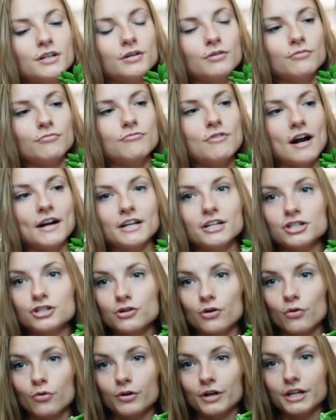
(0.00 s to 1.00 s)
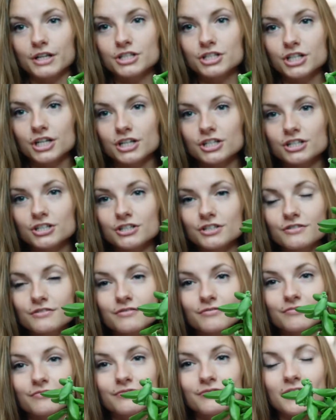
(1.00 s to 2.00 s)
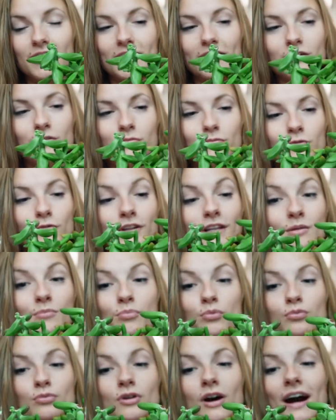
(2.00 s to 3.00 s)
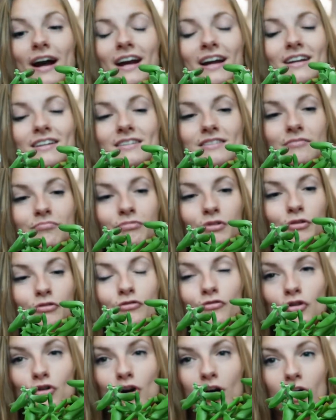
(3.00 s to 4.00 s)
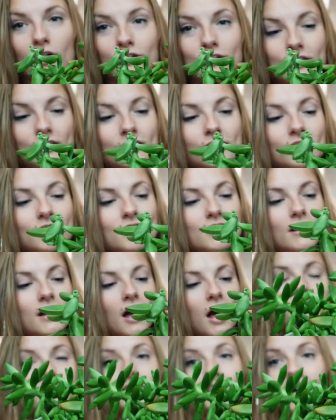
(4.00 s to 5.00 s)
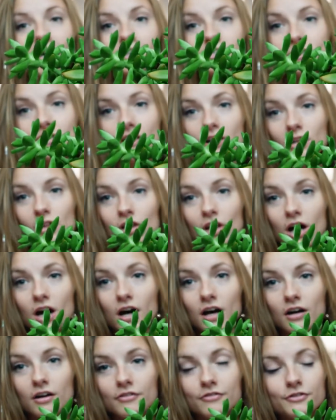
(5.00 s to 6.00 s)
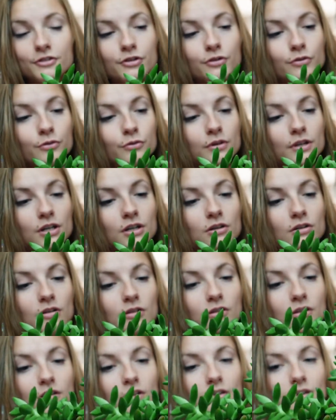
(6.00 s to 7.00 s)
reddish orangish, like really bright, beautiful color. There's actually a lot of new little